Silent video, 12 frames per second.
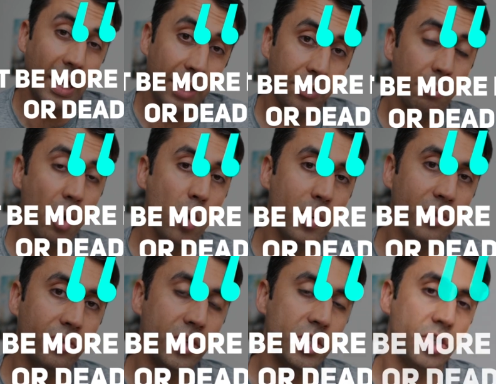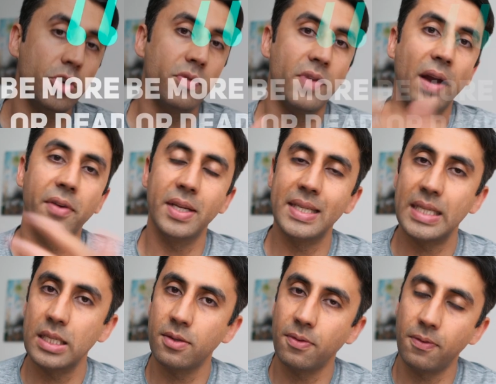At the moment, this new variant
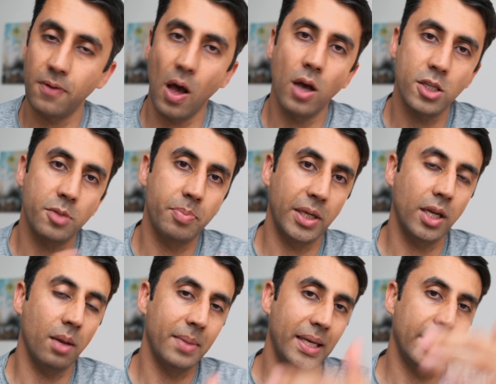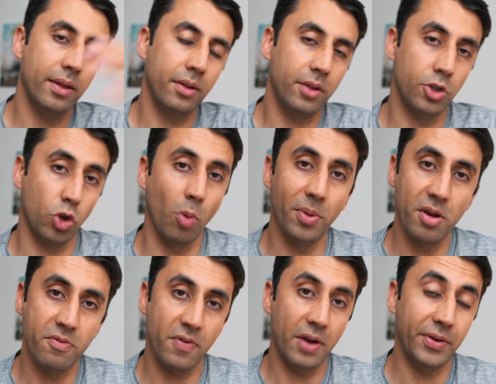is fast becoming the
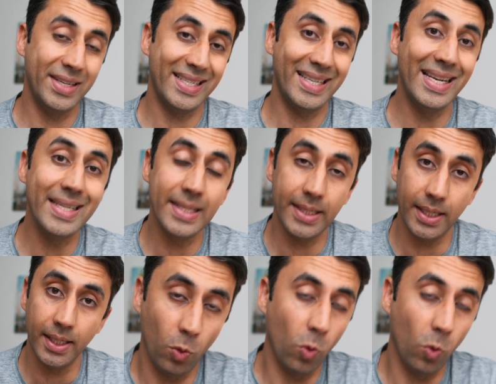dominant variant in India.